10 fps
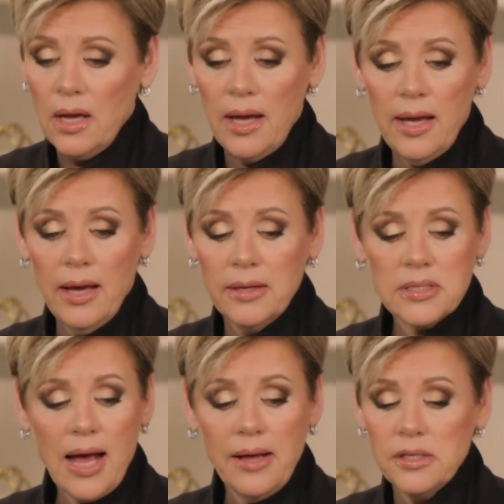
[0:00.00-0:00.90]

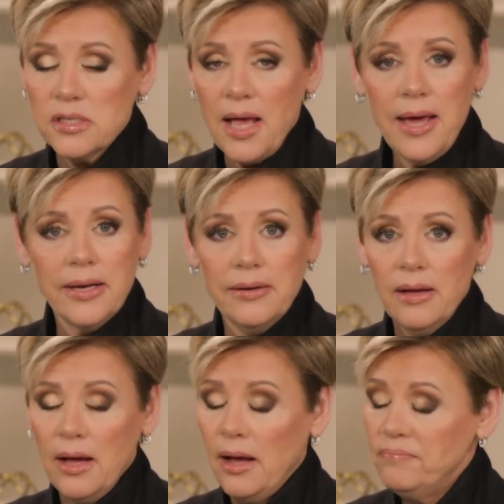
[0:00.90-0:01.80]
And I decided
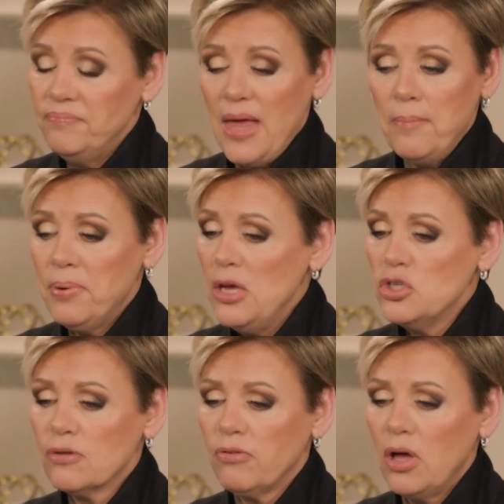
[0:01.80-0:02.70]
that
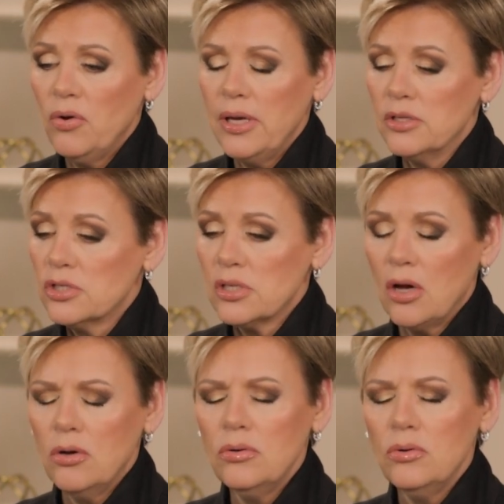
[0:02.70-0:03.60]
peace flow is
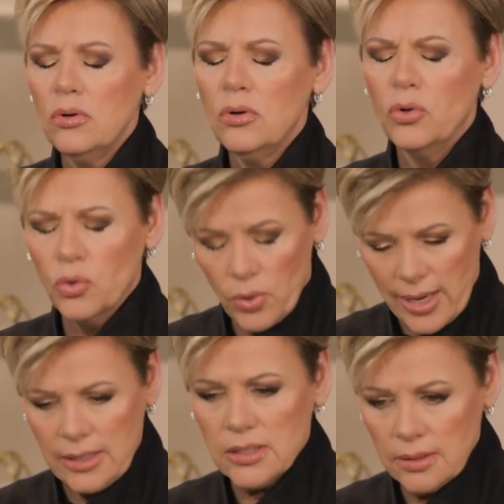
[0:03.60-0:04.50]
so
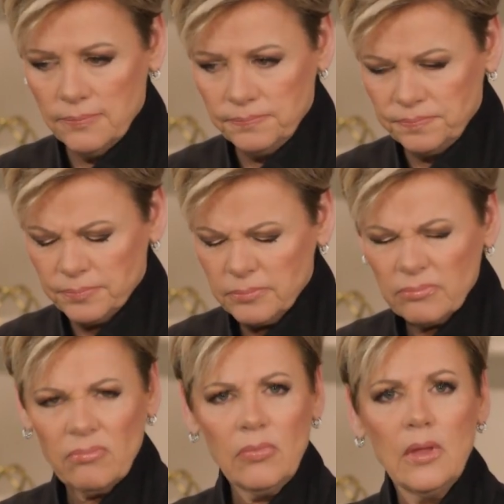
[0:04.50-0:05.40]
great.
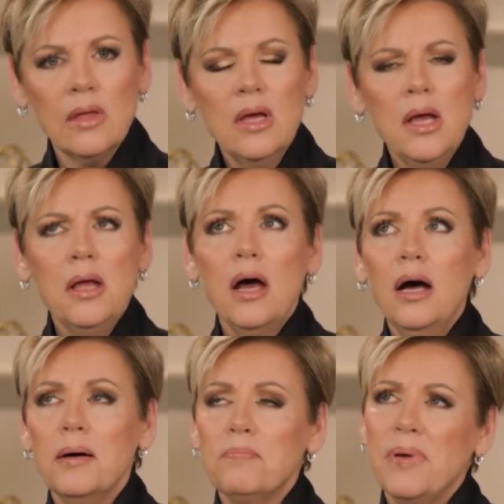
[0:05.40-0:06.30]

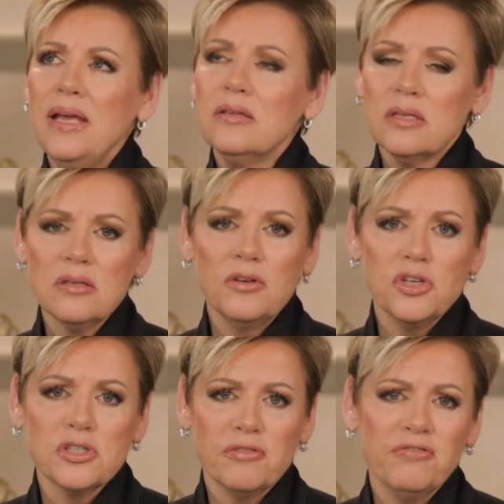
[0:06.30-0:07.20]
Uh, peace is not
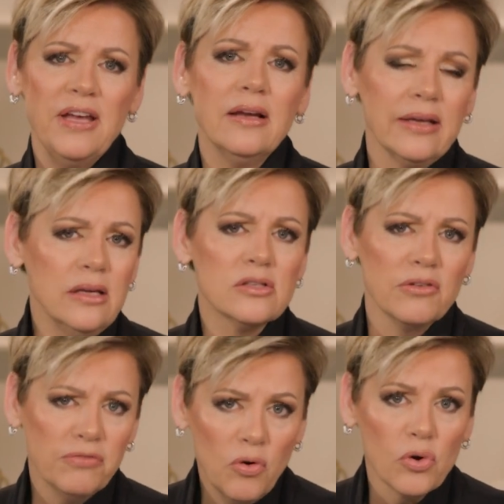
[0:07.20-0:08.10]
just a feeling, it's
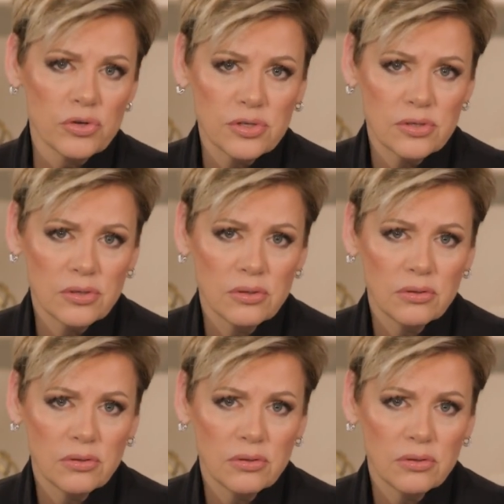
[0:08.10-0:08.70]
a force.